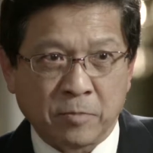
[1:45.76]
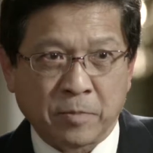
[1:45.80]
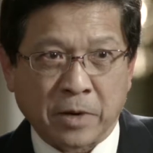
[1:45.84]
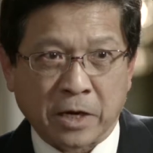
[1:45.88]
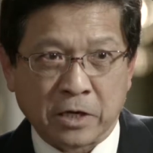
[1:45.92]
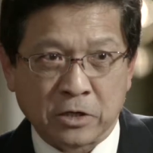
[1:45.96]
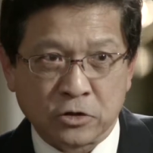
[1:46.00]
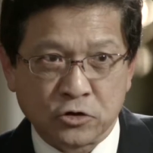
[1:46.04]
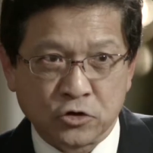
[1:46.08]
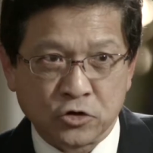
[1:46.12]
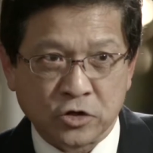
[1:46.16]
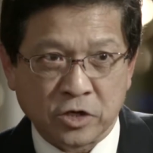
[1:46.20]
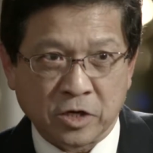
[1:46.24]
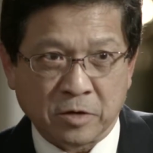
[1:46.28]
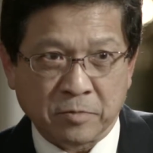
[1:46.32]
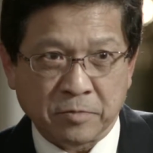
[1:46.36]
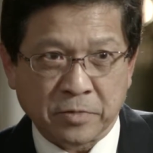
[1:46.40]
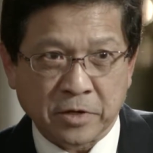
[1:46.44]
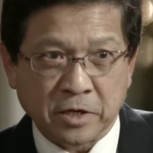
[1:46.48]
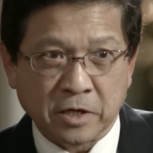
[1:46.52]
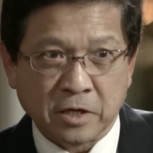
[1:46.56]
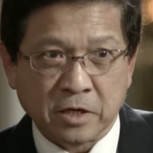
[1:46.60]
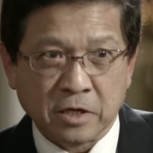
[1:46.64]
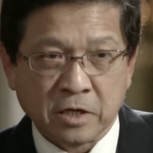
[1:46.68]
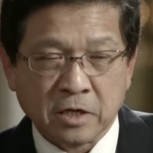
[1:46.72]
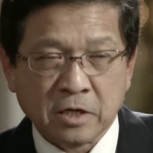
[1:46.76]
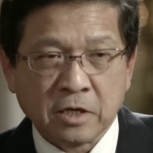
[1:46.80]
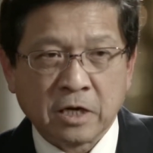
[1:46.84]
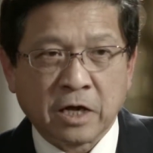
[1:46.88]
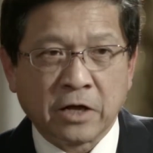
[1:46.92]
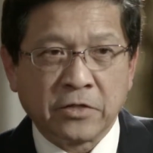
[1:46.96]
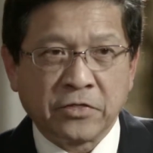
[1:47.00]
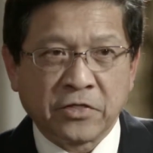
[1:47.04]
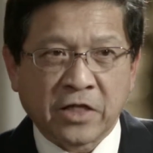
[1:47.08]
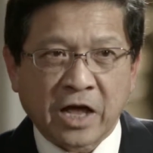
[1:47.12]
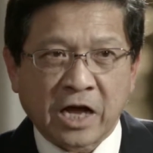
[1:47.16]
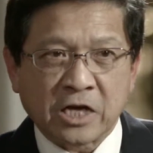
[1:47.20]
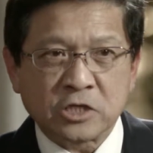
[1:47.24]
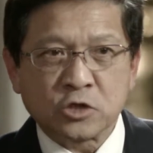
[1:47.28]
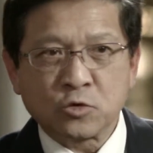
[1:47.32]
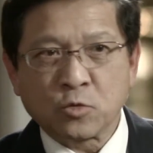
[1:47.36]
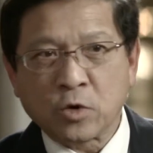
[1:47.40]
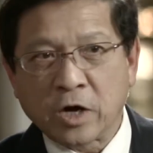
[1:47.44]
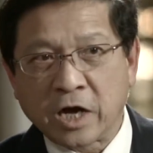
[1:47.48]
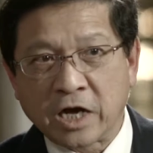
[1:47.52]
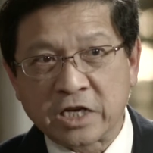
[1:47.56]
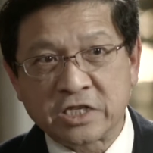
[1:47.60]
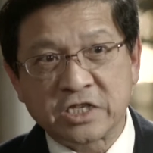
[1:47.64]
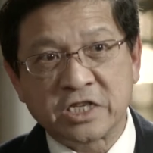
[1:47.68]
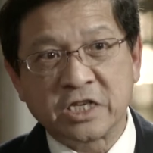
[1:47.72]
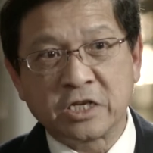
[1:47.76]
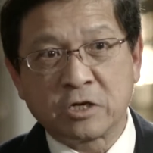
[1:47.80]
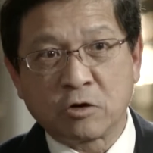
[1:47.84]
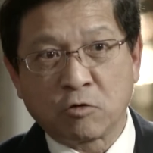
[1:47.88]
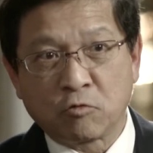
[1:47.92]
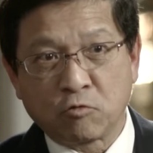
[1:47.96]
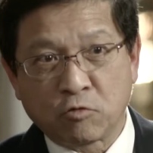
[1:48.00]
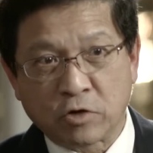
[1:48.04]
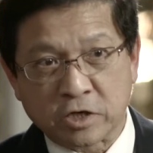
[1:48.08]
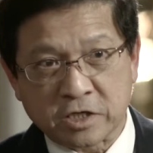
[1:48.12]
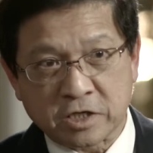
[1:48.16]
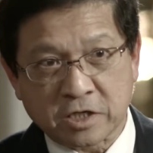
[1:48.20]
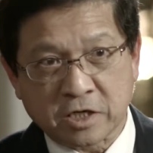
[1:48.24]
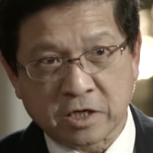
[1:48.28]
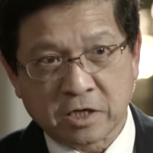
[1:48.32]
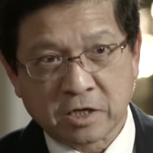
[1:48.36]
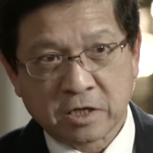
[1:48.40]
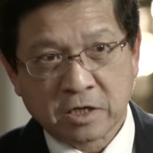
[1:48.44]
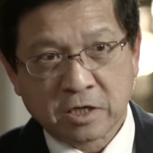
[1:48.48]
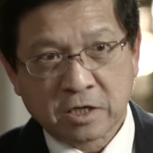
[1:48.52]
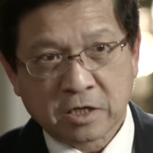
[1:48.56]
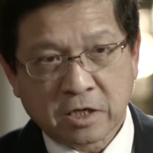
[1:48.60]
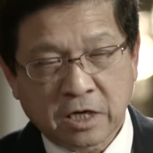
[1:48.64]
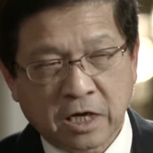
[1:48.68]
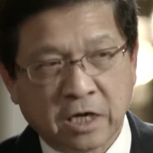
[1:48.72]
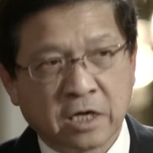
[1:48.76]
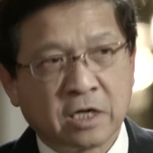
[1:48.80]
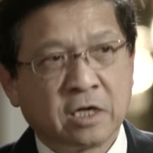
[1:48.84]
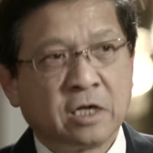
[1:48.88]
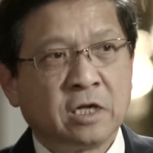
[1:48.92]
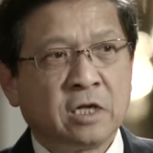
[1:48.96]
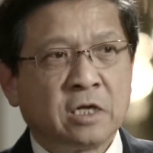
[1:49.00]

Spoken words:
by the GMP. And that's where I see the risk. Okay?